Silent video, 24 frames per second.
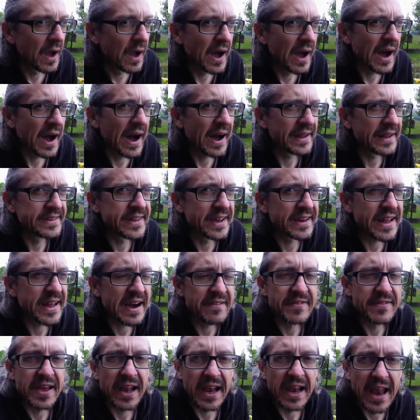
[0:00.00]
I did
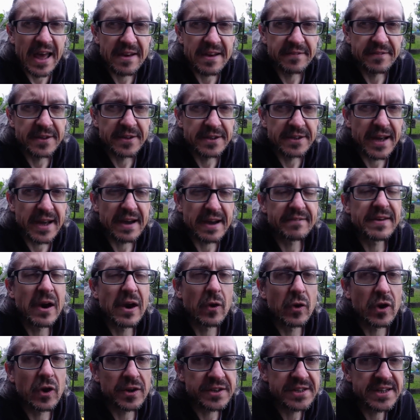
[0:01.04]
have eleven, I've now
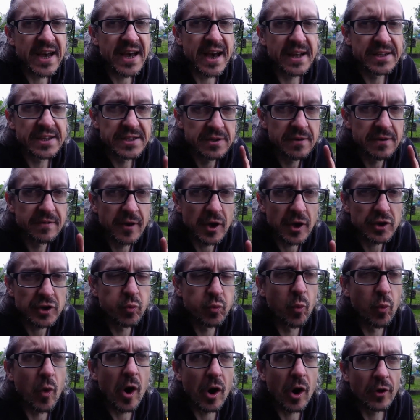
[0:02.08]
got ten, so we've lost
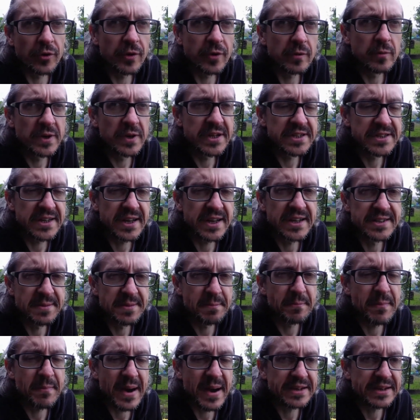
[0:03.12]
one, which
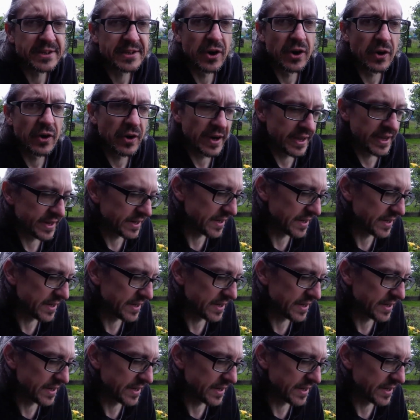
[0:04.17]
isn't bad going.